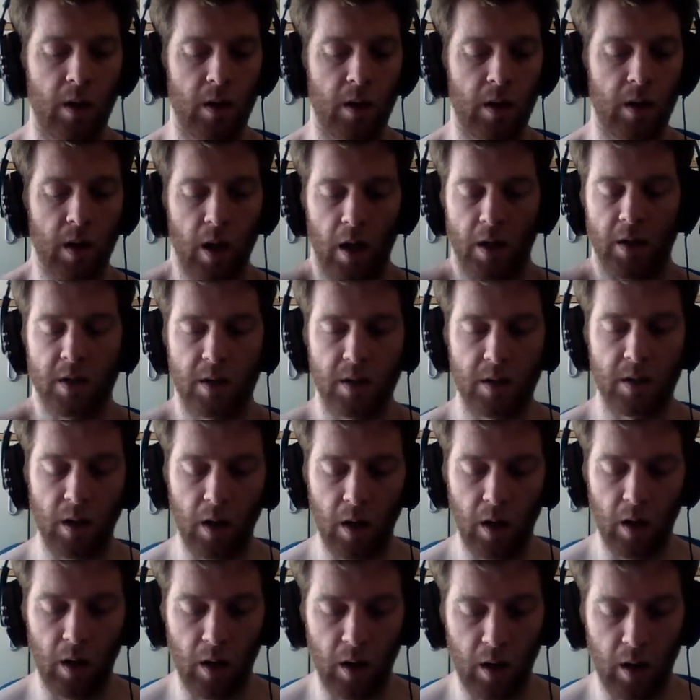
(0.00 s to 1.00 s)
Yes,
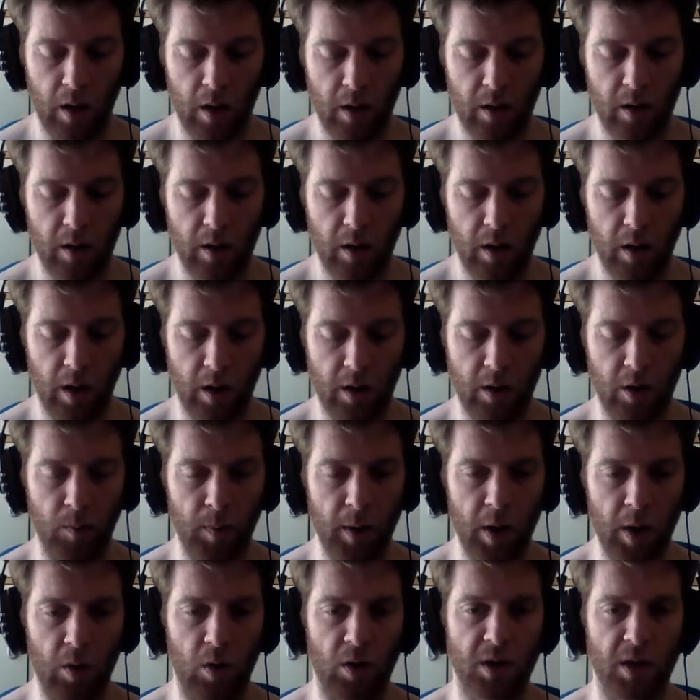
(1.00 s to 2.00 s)
it could
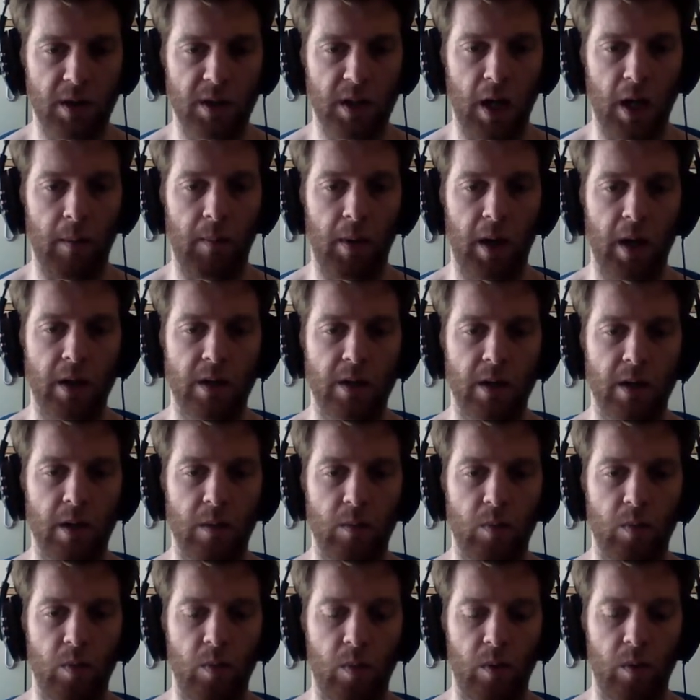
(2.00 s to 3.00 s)
be cross
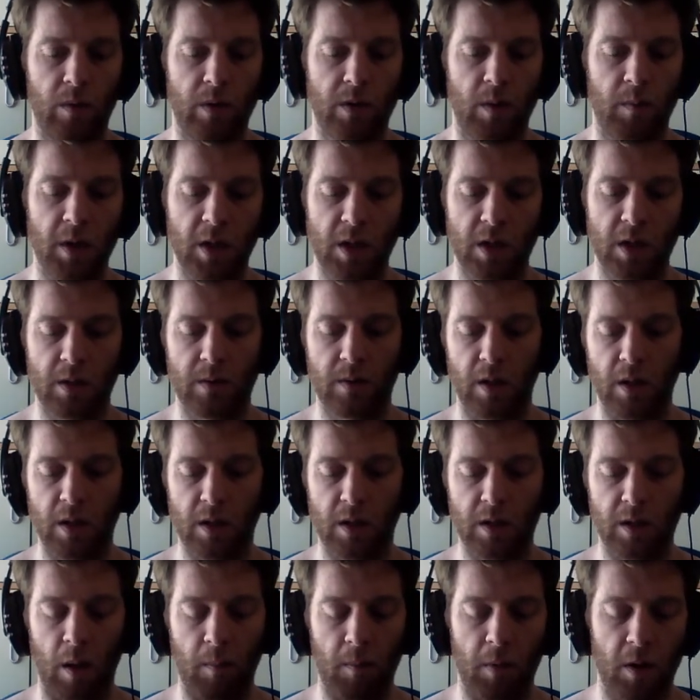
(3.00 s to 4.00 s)
contaminated with some of these
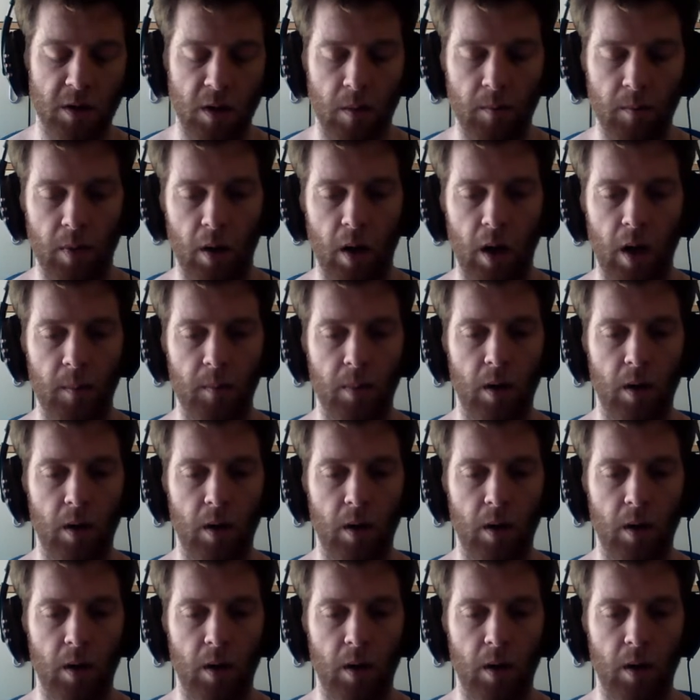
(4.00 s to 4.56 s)
supplements I'm buying,